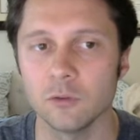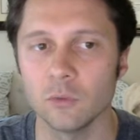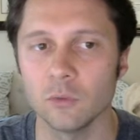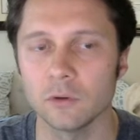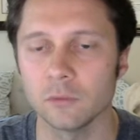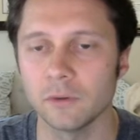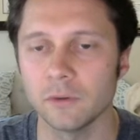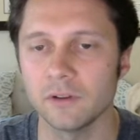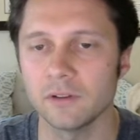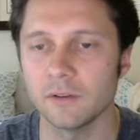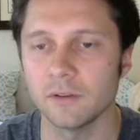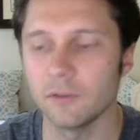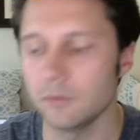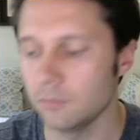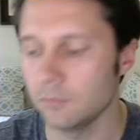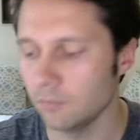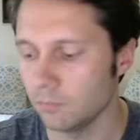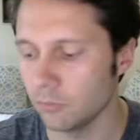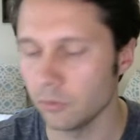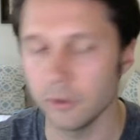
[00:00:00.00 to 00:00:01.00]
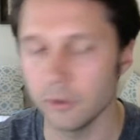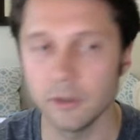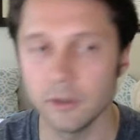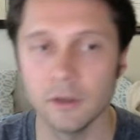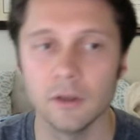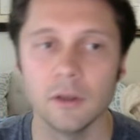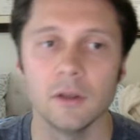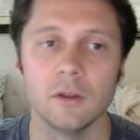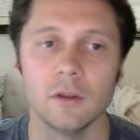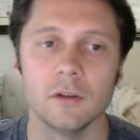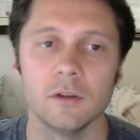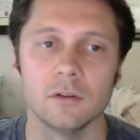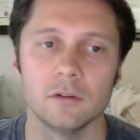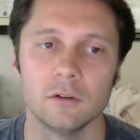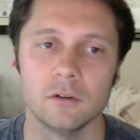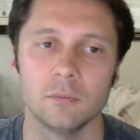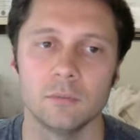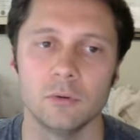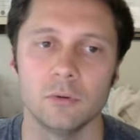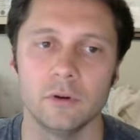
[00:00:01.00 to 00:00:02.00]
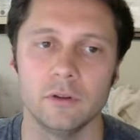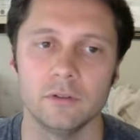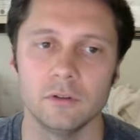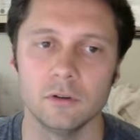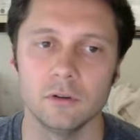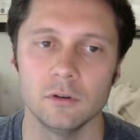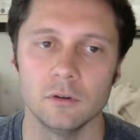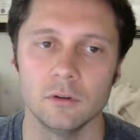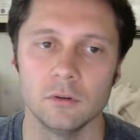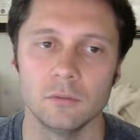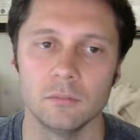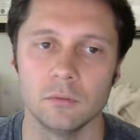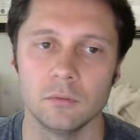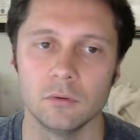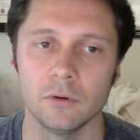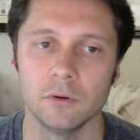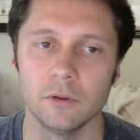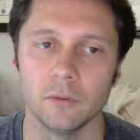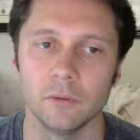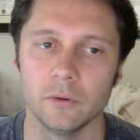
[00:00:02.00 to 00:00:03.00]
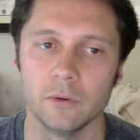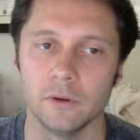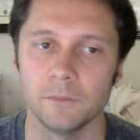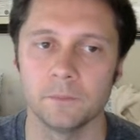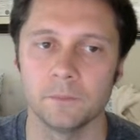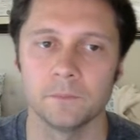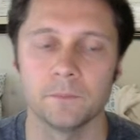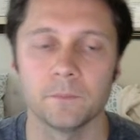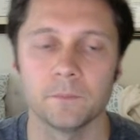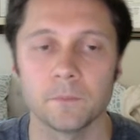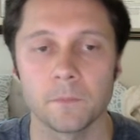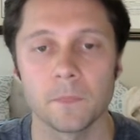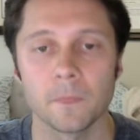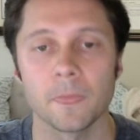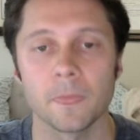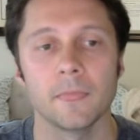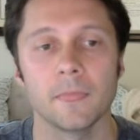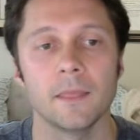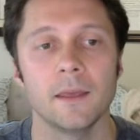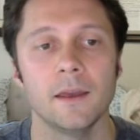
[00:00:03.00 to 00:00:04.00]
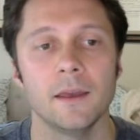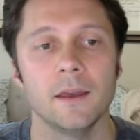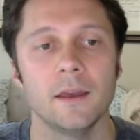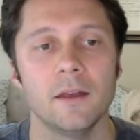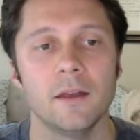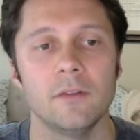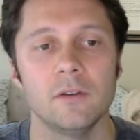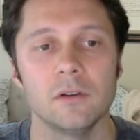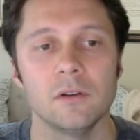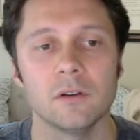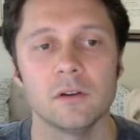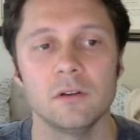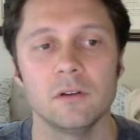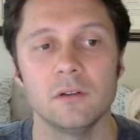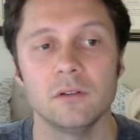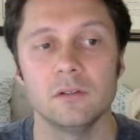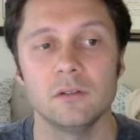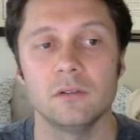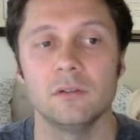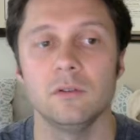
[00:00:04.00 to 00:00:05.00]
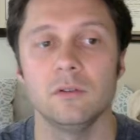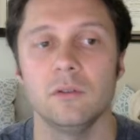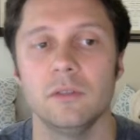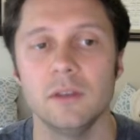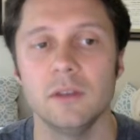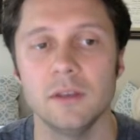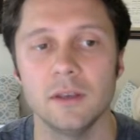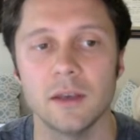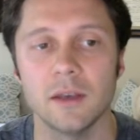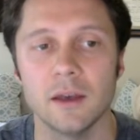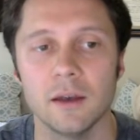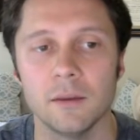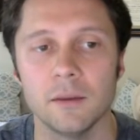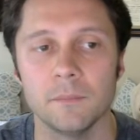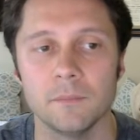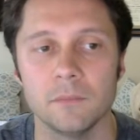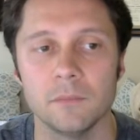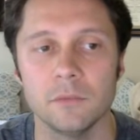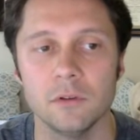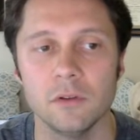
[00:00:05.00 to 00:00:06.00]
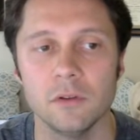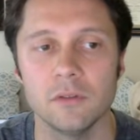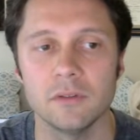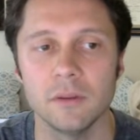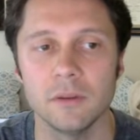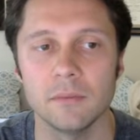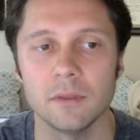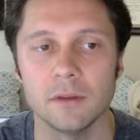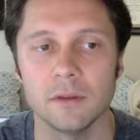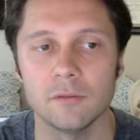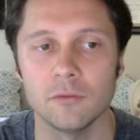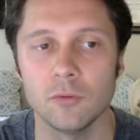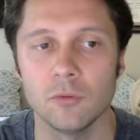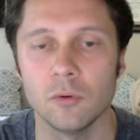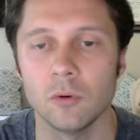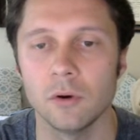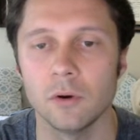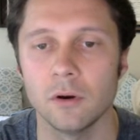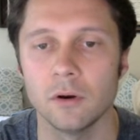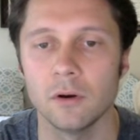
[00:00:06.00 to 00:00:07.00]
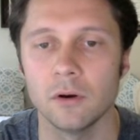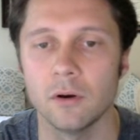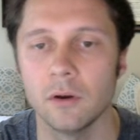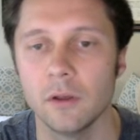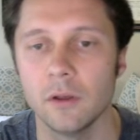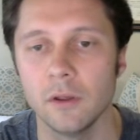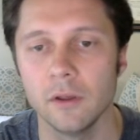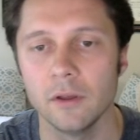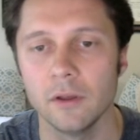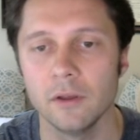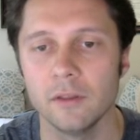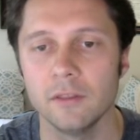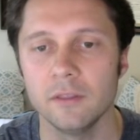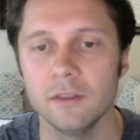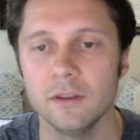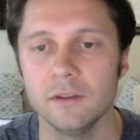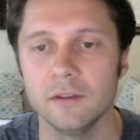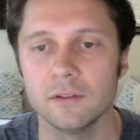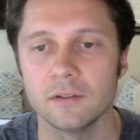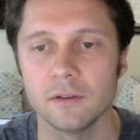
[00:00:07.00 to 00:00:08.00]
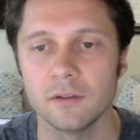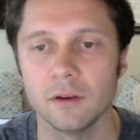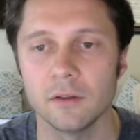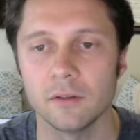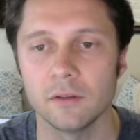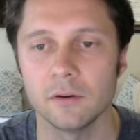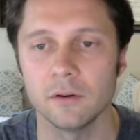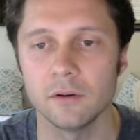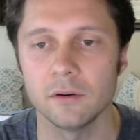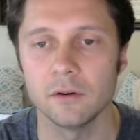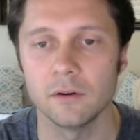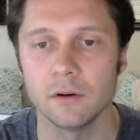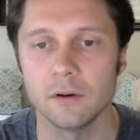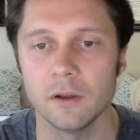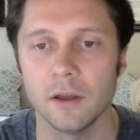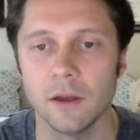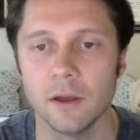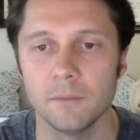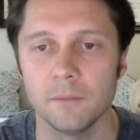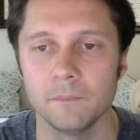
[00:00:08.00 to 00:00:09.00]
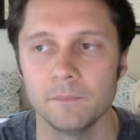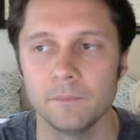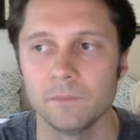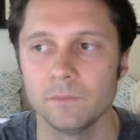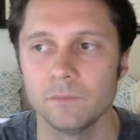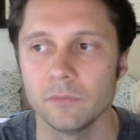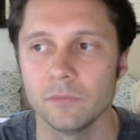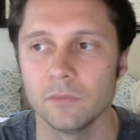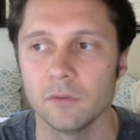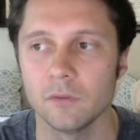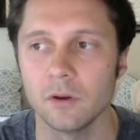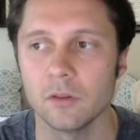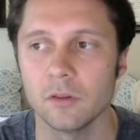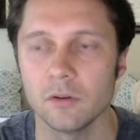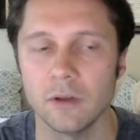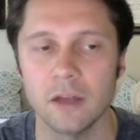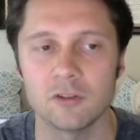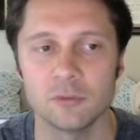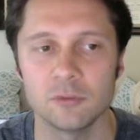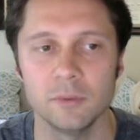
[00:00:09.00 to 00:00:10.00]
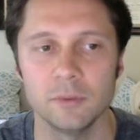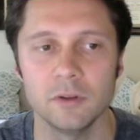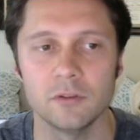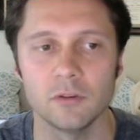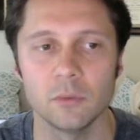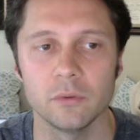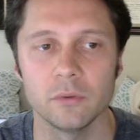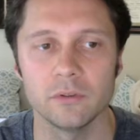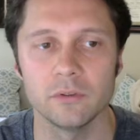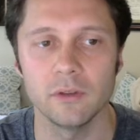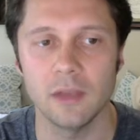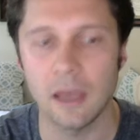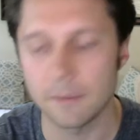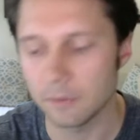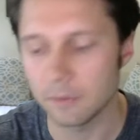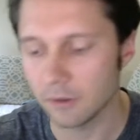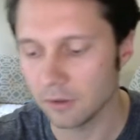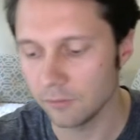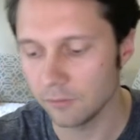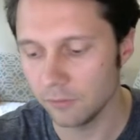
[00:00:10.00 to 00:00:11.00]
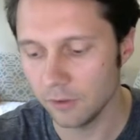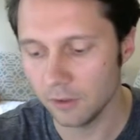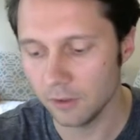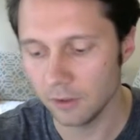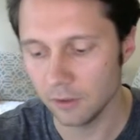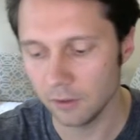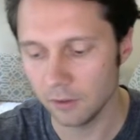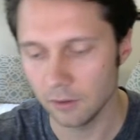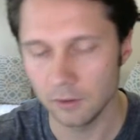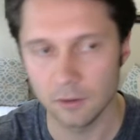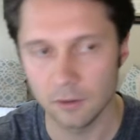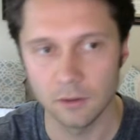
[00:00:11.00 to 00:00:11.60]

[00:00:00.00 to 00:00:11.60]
127.0.0.1. And then you're going to do the same thing for these other attributes. So we'll say app.config